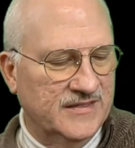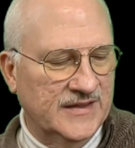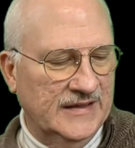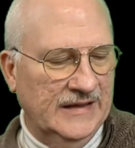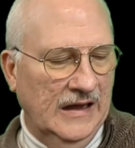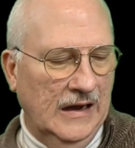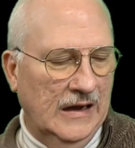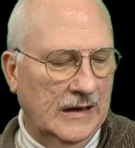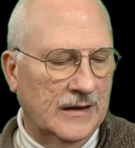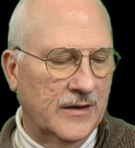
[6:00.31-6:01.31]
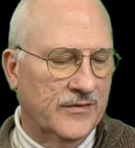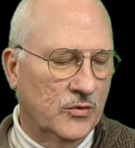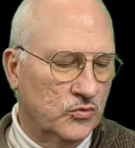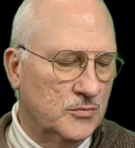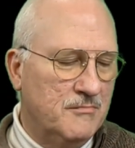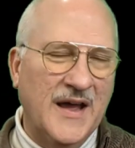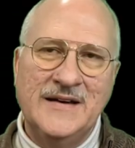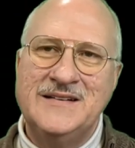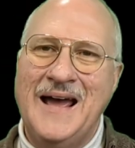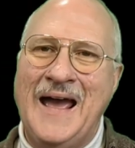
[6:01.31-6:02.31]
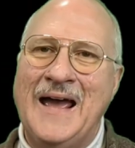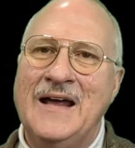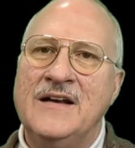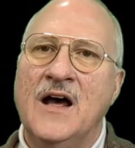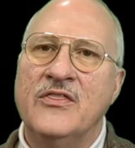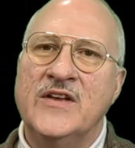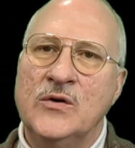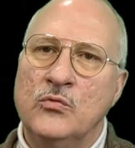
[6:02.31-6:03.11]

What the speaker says: the roommate and the